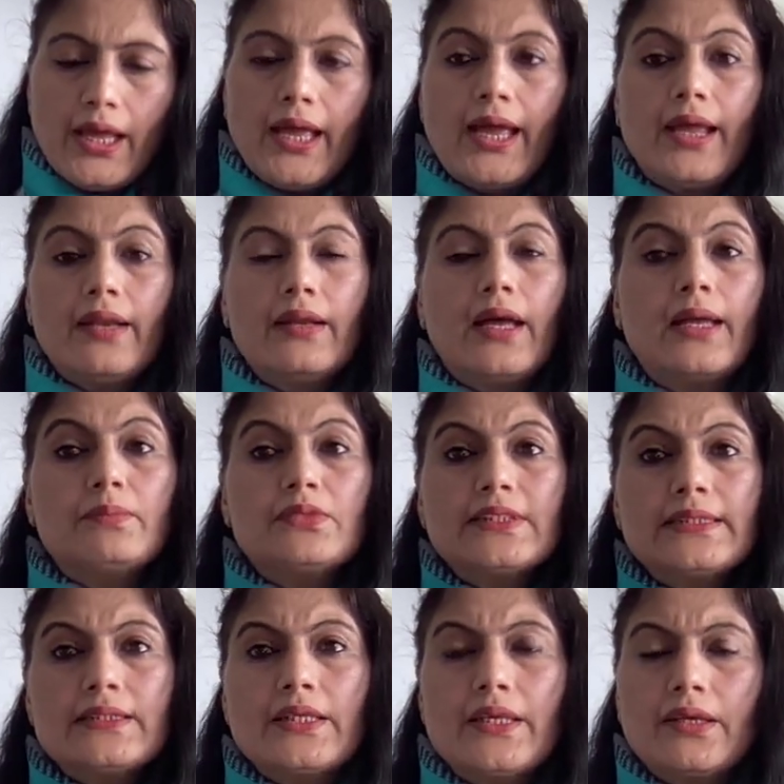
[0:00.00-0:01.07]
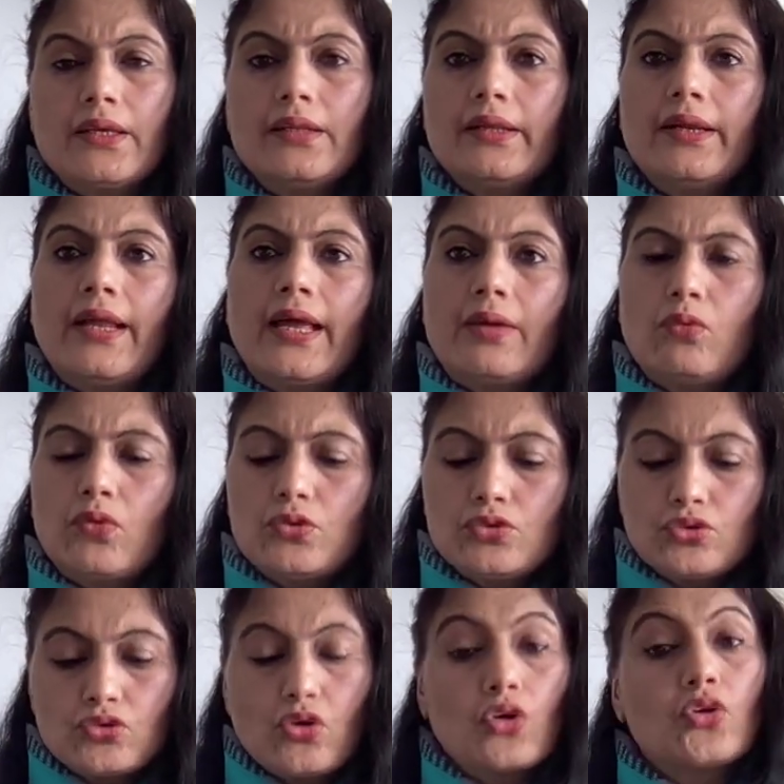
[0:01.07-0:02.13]
and I'm just thinking that I want
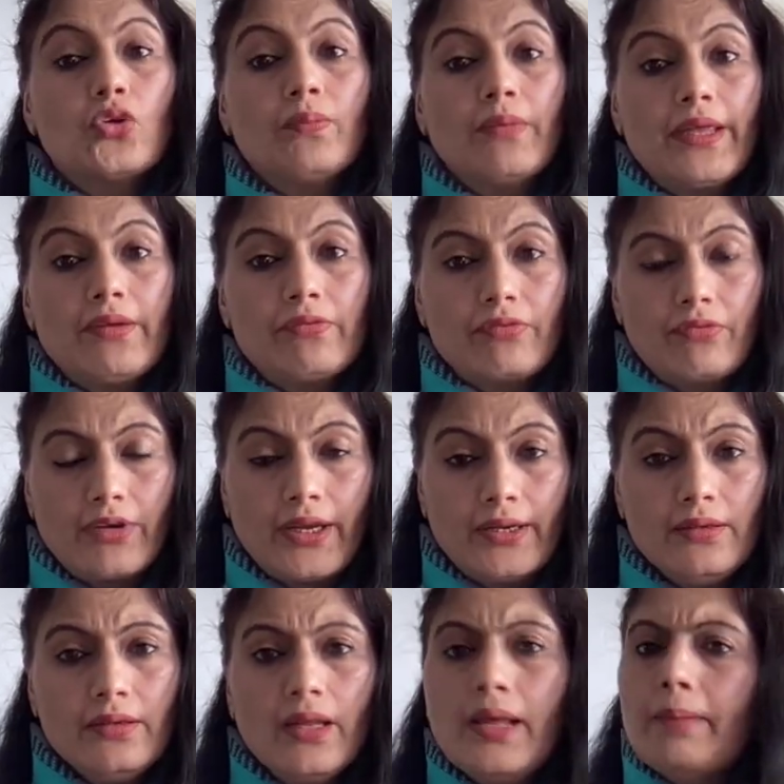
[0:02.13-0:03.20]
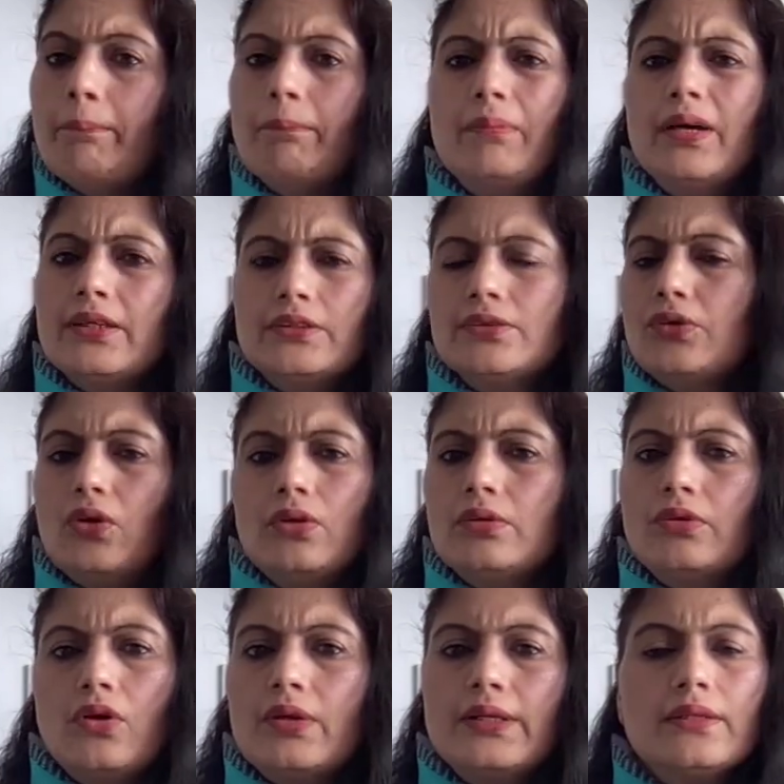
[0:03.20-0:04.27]
to talk to my friend, but
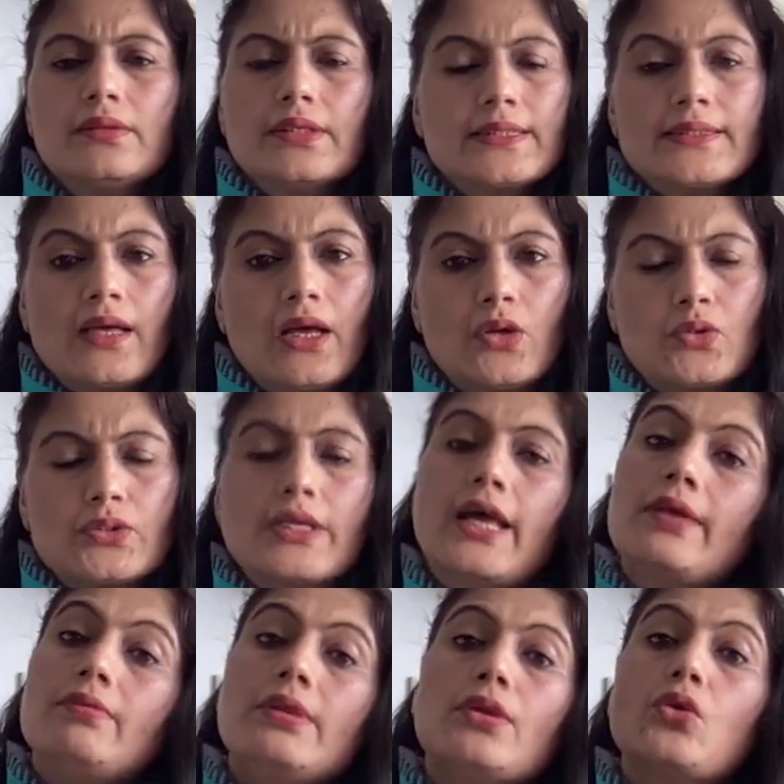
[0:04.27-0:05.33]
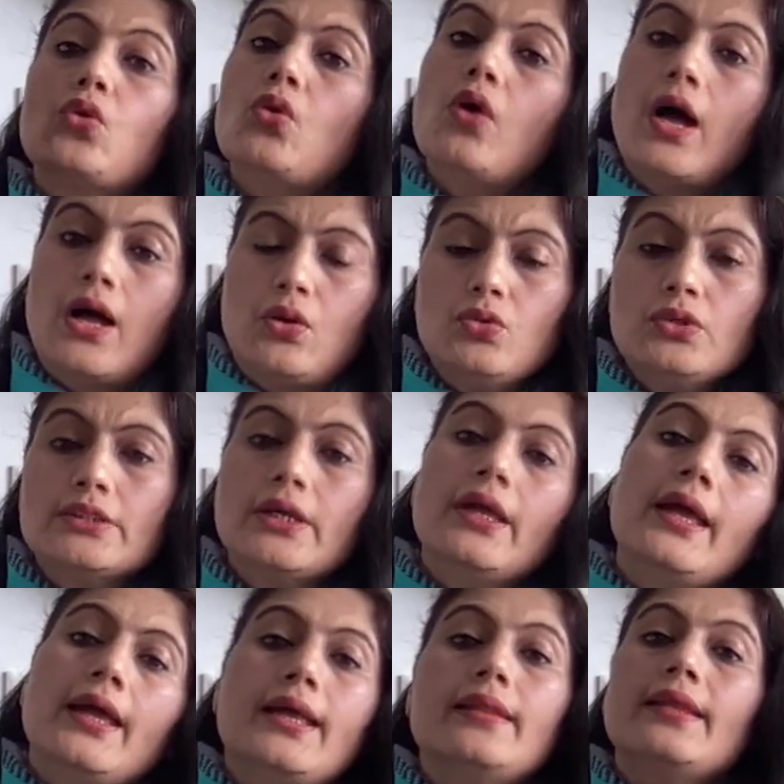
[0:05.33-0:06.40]
not in this house. I will go out
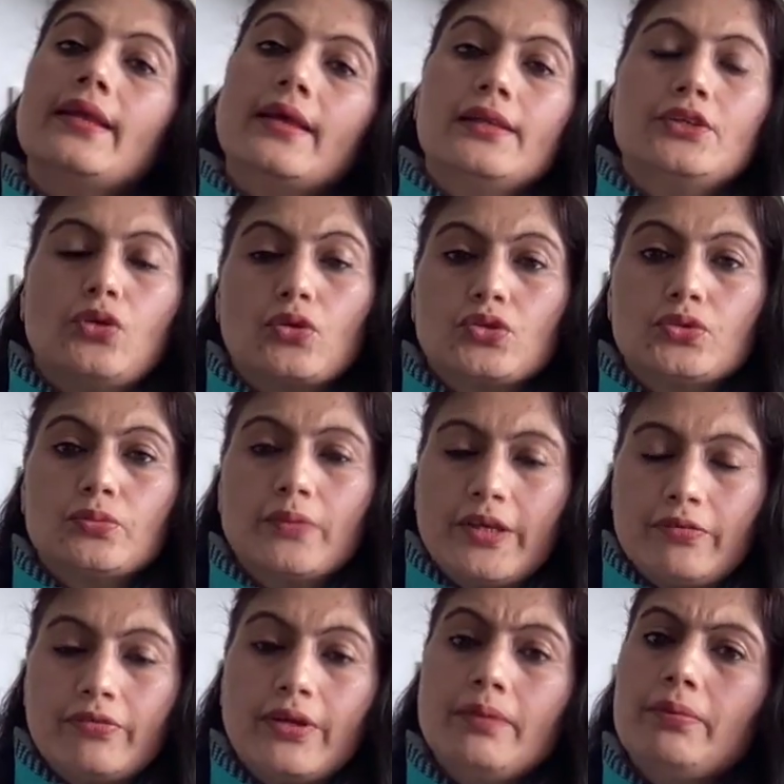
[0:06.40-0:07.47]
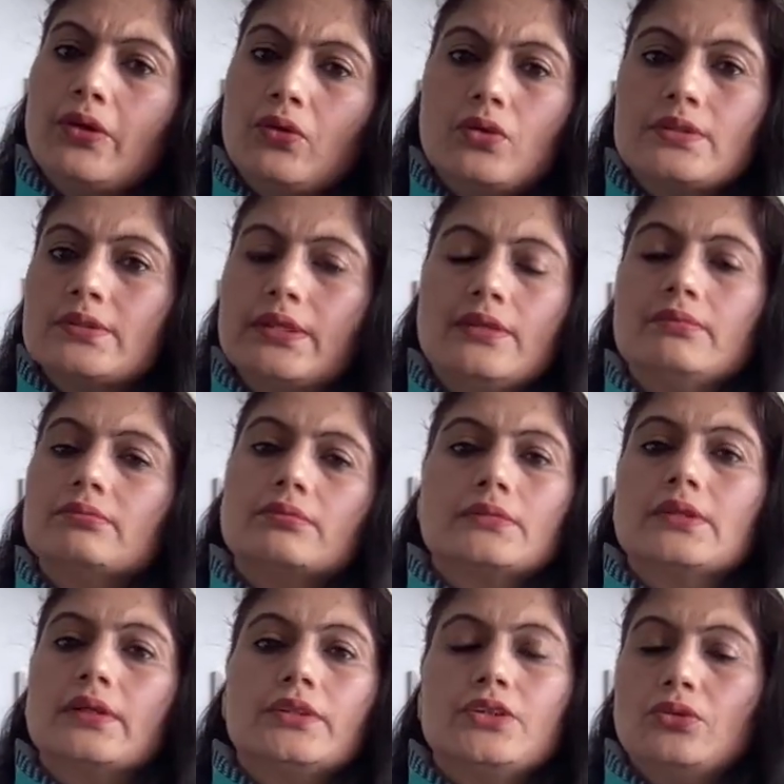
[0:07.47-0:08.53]
and then I'll talk to my friend, because then,
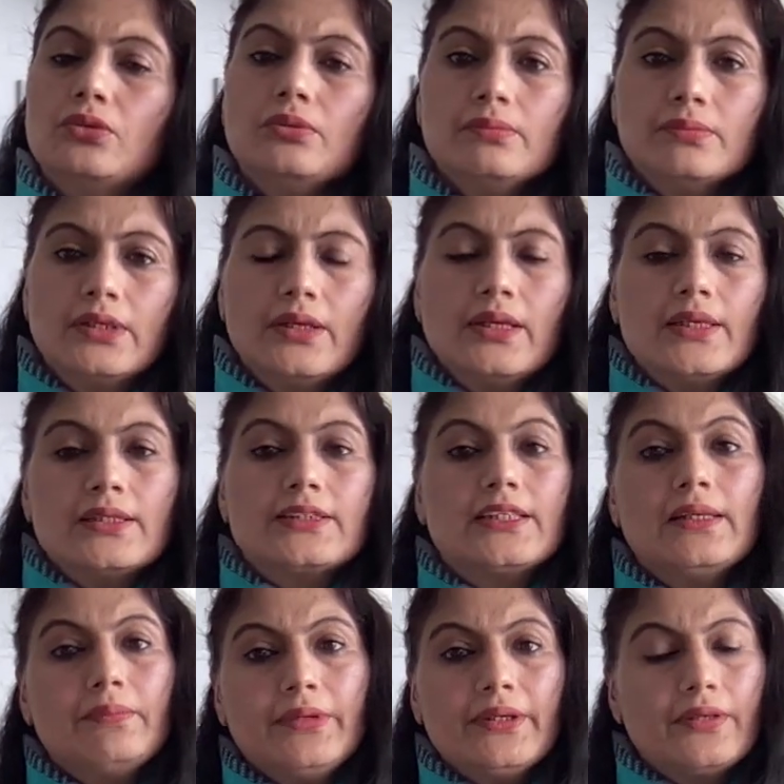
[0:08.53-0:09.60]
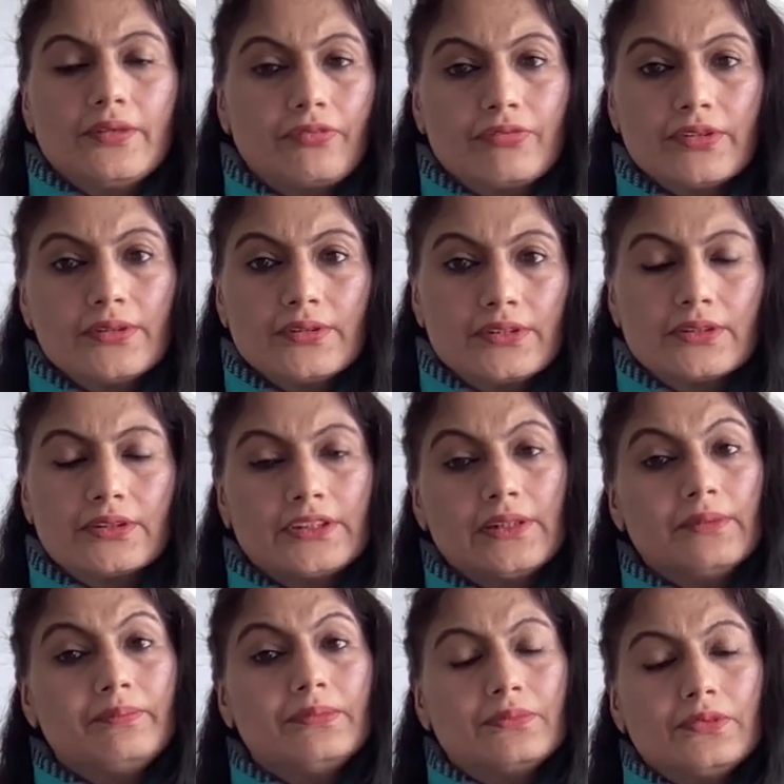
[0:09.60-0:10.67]
you know, she'll be in different,
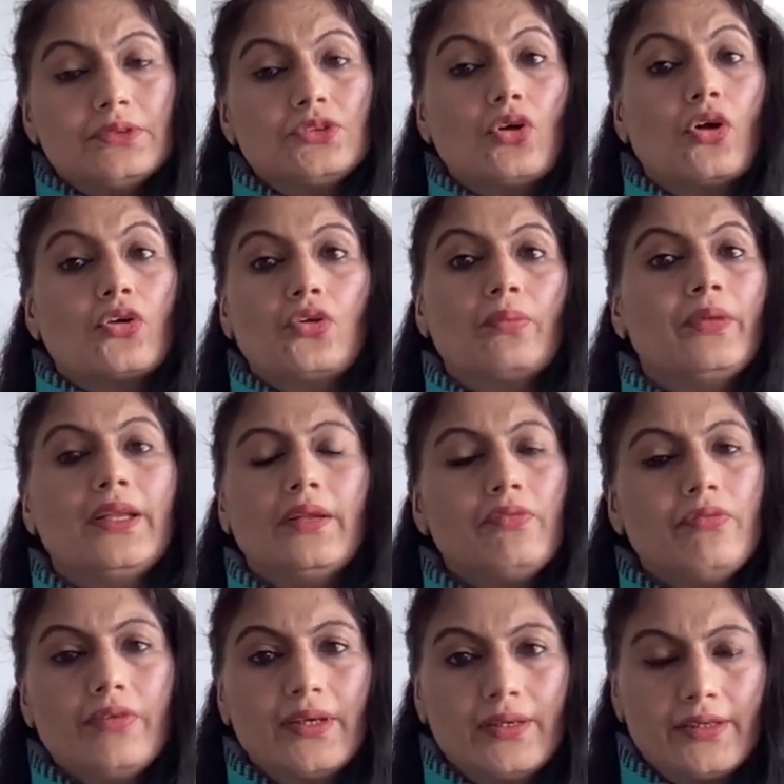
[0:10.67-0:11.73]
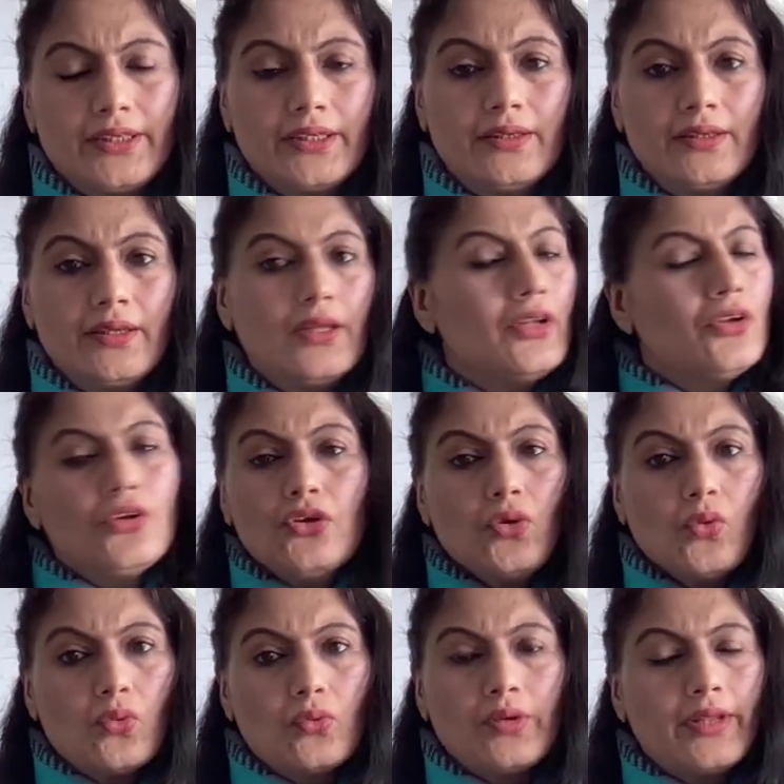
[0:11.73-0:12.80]
she'll talk to me differently.
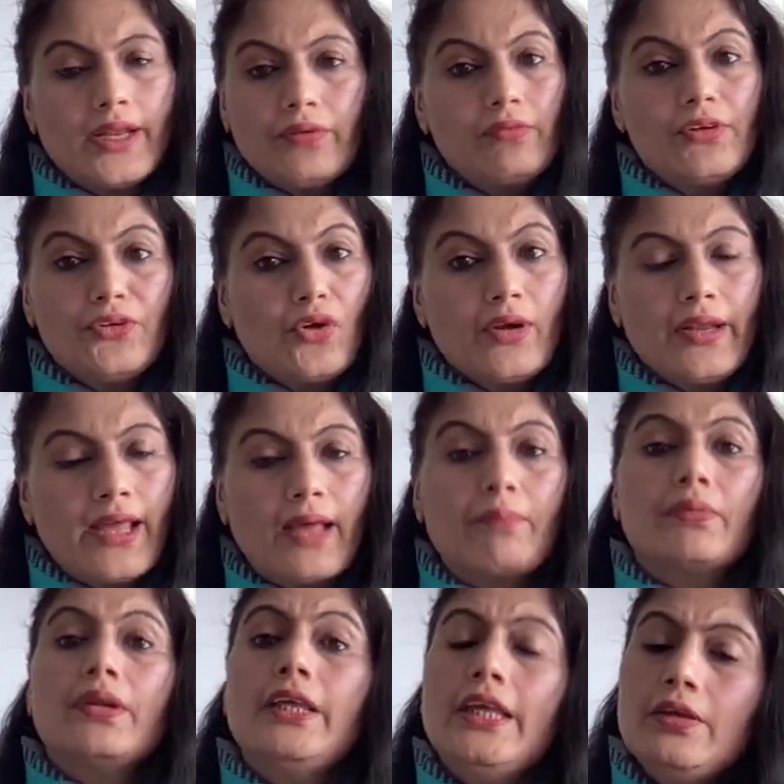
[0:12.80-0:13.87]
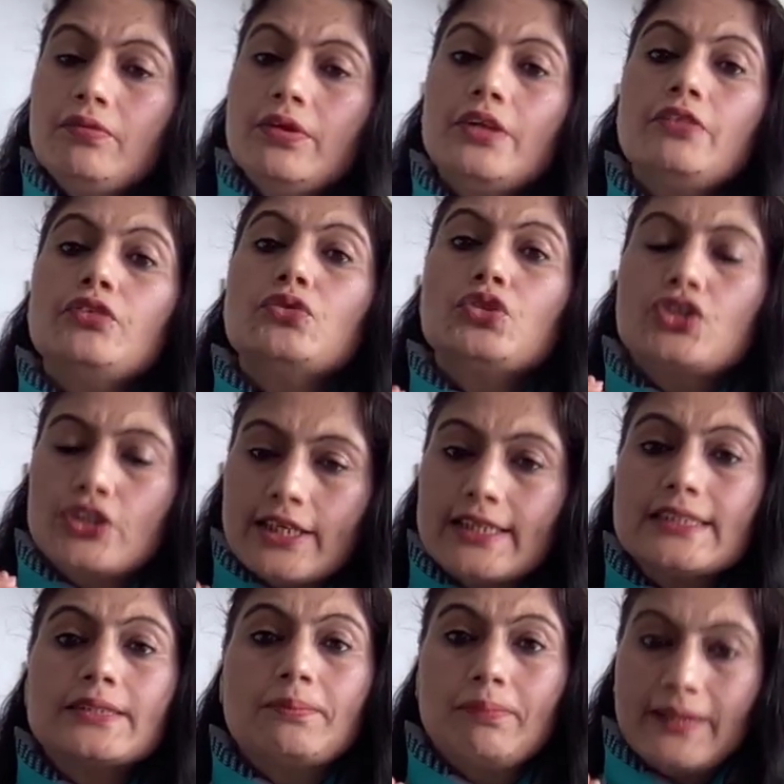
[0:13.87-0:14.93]
No, that will not happen. Even if you
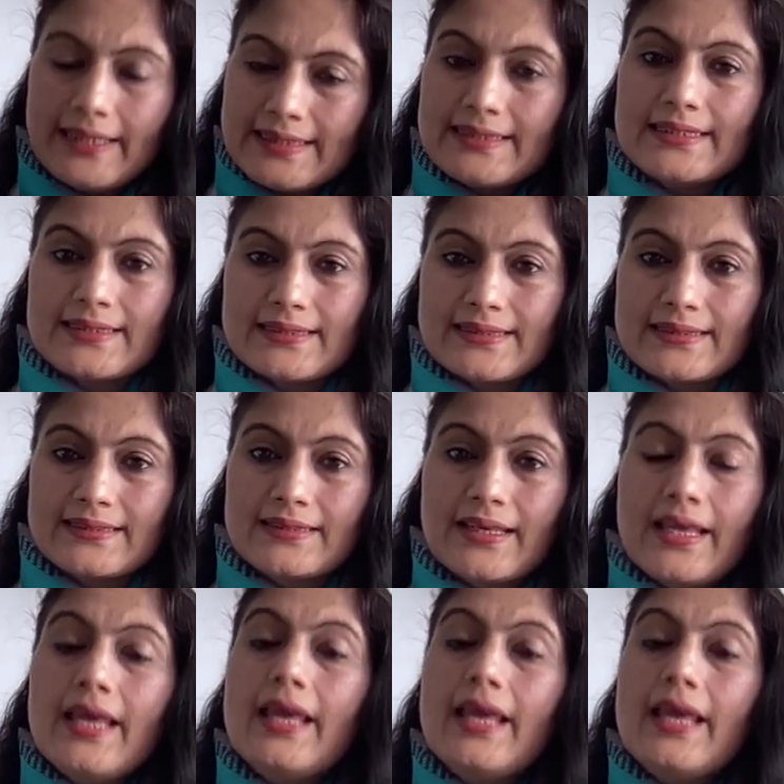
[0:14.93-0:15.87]
change places,